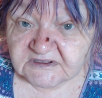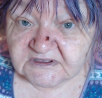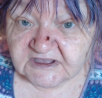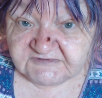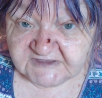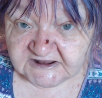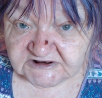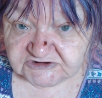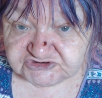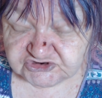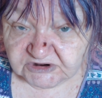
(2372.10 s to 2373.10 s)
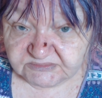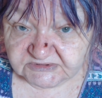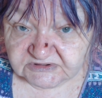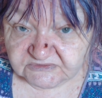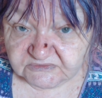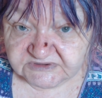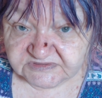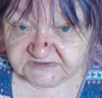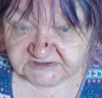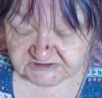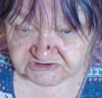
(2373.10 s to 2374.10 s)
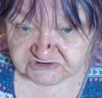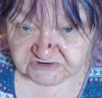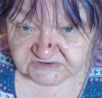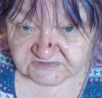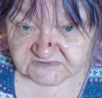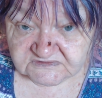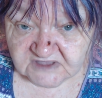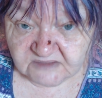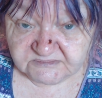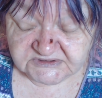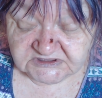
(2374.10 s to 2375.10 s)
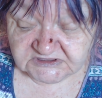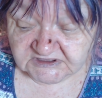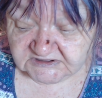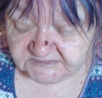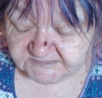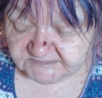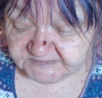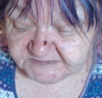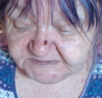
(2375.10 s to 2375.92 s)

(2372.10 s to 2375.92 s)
I've had a little trouble with the insurance company. Um,